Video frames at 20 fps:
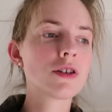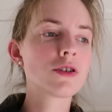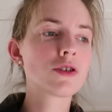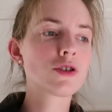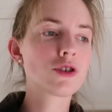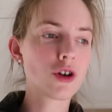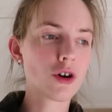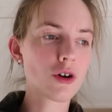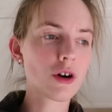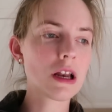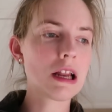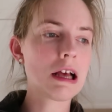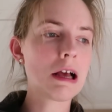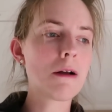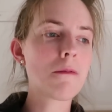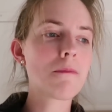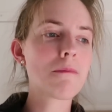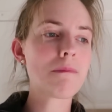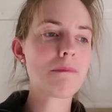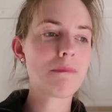chocolate
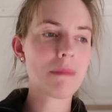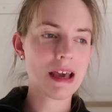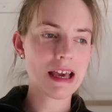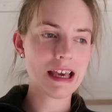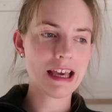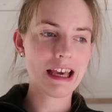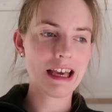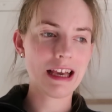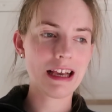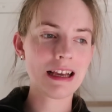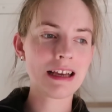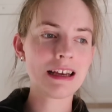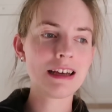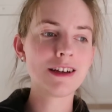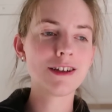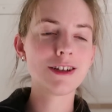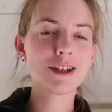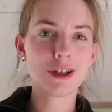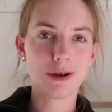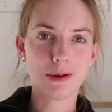making
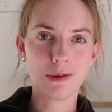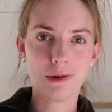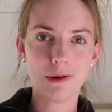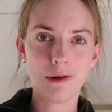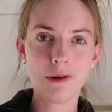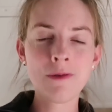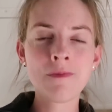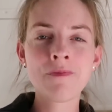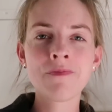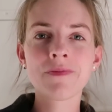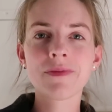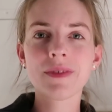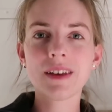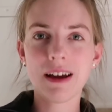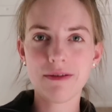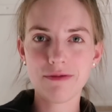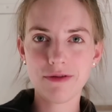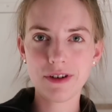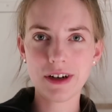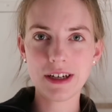tour
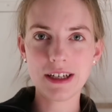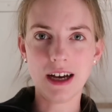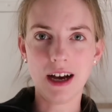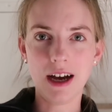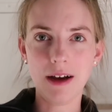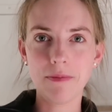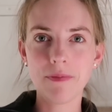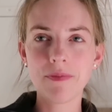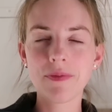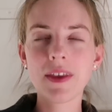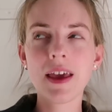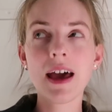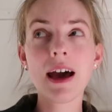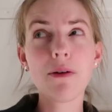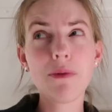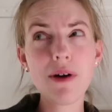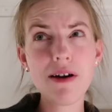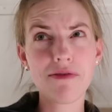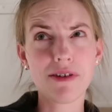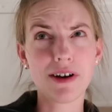and free time.
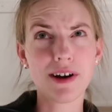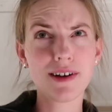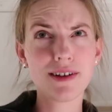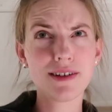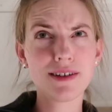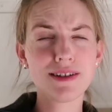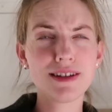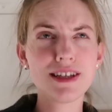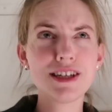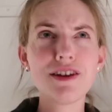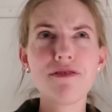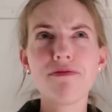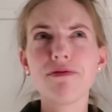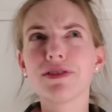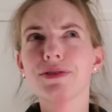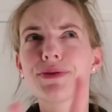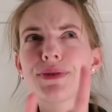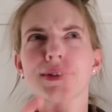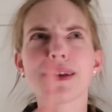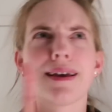However, the
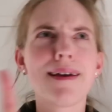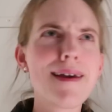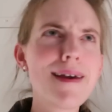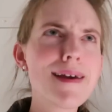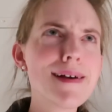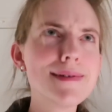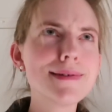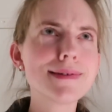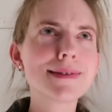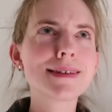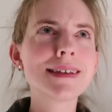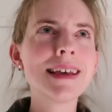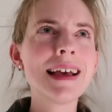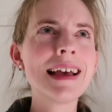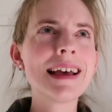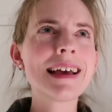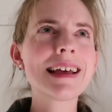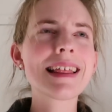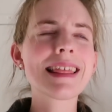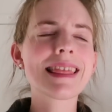difference is
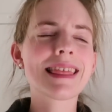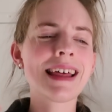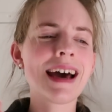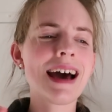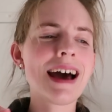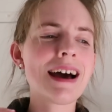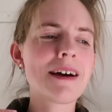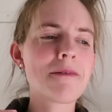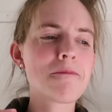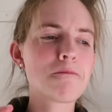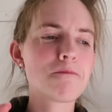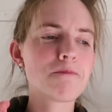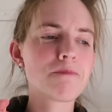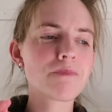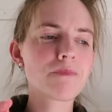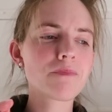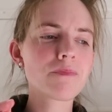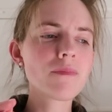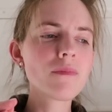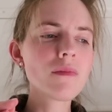that
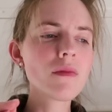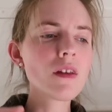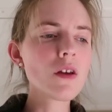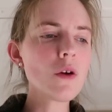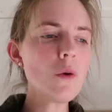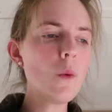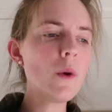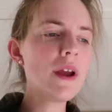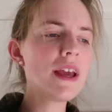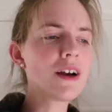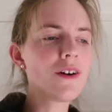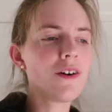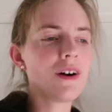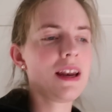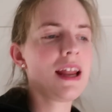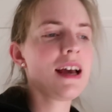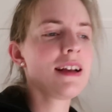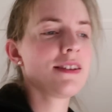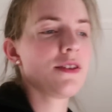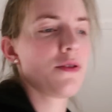we got a
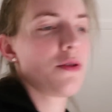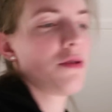letter